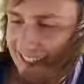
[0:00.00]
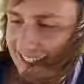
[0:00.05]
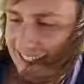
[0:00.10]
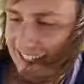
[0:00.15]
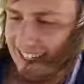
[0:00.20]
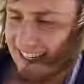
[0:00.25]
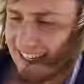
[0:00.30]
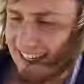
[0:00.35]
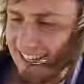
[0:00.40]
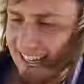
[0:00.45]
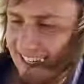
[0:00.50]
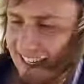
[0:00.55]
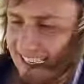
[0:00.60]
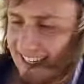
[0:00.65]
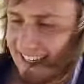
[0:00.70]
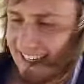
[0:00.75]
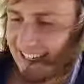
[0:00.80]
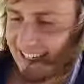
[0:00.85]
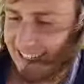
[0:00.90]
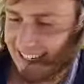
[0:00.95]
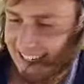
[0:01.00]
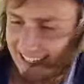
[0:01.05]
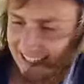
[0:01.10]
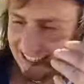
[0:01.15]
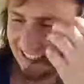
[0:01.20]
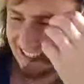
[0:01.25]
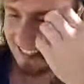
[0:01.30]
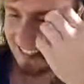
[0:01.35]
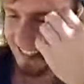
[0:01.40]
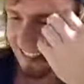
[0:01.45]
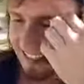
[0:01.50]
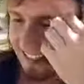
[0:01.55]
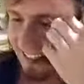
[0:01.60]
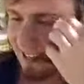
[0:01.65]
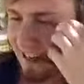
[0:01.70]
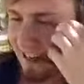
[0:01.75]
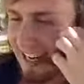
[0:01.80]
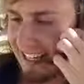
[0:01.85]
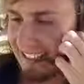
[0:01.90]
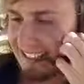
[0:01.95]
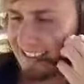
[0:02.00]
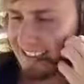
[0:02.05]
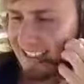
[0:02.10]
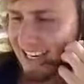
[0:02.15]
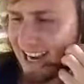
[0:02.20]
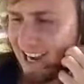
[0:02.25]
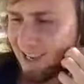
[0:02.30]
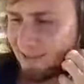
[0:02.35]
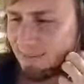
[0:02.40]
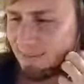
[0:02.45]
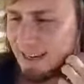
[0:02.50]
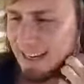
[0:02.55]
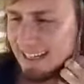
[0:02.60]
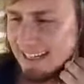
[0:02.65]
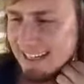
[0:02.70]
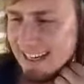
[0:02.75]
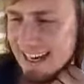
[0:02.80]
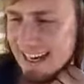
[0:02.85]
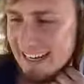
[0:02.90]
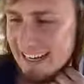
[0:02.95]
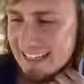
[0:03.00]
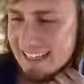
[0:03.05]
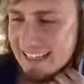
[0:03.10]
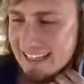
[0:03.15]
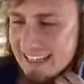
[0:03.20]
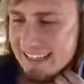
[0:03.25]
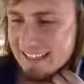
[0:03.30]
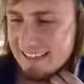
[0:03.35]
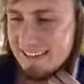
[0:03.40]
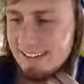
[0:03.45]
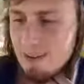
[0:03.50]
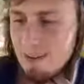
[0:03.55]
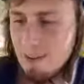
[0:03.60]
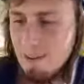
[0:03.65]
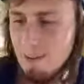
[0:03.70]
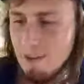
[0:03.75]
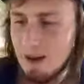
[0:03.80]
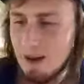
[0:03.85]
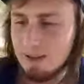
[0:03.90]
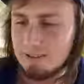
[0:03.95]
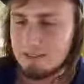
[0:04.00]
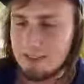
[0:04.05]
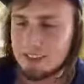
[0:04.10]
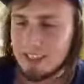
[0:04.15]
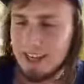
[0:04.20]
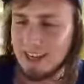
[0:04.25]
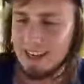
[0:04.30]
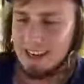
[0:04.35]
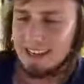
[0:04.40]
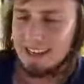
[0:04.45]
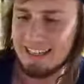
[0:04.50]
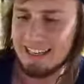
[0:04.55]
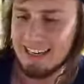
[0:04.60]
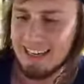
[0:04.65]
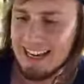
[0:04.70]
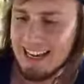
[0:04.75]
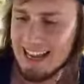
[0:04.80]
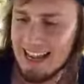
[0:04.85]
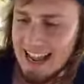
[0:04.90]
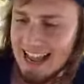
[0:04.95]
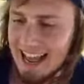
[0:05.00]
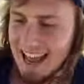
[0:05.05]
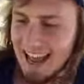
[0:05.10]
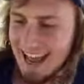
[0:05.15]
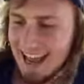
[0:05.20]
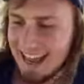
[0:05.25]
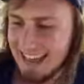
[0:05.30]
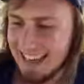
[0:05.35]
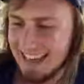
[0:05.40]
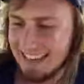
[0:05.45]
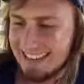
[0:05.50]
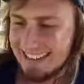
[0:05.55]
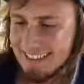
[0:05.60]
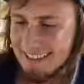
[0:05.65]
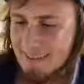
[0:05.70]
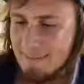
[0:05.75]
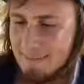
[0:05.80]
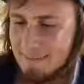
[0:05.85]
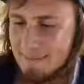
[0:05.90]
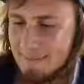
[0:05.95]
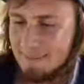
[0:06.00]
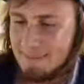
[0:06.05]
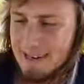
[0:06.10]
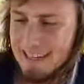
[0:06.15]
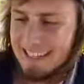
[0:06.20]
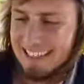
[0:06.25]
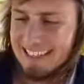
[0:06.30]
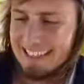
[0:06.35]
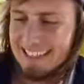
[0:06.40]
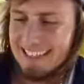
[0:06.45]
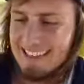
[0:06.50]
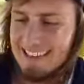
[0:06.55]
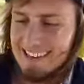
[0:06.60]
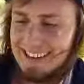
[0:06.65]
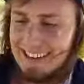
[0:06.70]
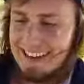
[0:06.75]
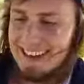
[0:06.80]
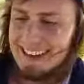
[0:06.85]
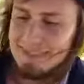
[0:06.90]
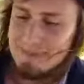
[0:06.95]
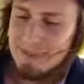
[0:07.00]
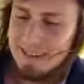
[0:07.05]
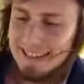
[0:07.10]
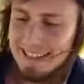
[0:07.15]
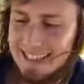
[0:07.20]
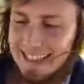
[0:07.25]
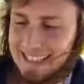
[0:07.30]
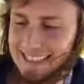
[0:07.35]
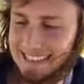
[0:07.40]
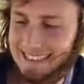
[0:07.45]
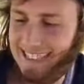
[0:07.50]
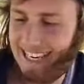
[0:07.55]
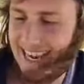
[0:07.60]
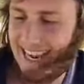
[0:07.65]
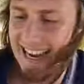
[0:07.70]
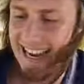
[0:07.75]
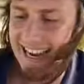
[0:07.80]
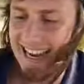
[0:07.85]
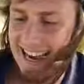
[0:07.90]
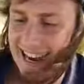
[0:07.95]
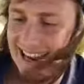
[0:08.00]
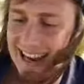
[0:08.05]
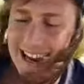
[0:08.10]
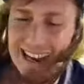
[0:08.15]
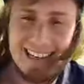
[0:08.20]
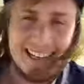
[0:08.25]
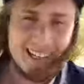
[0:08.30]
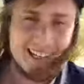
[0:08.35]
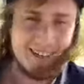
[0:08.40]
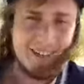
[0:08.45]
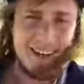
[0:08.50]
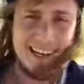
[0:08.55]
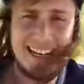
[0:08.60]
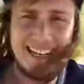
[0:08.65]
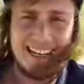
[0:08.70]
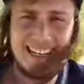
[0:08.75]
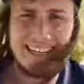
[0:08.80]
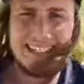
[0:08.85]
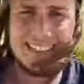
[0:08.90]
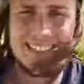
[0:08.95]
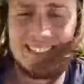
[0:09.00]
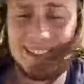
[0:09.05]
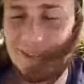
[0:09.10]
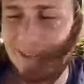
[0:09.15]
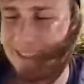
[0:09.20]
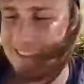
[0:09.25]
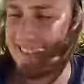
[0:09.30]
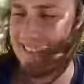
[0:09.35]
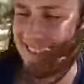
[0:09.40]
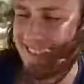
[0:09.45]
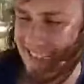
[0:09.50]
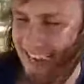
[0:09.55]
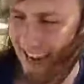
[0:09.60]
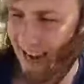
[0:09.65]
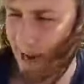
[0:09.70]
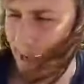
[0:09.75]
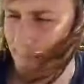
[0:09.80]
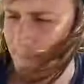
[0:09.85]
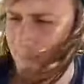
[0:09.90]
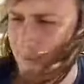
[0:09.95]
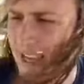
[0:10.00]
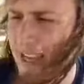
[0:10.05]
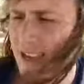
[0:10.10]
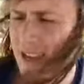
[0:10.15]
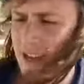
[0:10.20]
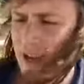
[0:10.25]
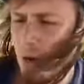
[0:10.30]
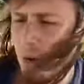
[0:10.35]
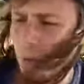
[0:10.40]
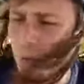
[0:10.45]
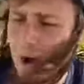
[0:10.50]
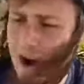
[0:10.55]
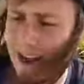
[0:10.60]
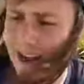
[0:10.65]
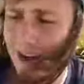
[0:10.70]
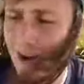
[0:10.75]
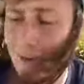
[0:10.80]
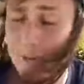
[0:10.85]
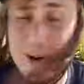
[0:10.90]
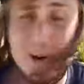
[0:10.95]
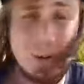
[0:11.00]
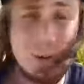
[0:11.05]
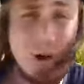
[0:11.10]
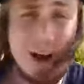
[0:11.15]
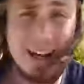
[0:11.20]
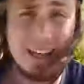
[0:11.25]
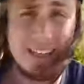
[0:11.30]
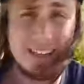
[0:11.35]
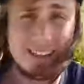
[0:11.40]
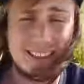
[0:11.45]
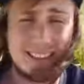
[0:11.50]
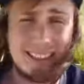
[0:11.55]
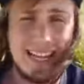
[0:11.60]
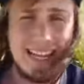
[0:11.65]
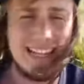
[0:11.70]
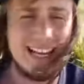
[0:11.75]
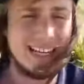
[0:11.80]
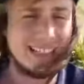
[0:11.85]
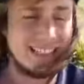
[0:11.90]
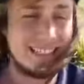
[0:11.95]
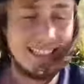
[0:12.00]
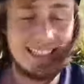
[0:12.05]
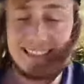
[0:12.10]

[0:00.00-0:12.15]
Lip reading: Victoria, the greatest sound man, and then Wolfstone and Mariki. Mariki is saying, I agree, do it now. Why, Albert? Why do you say that?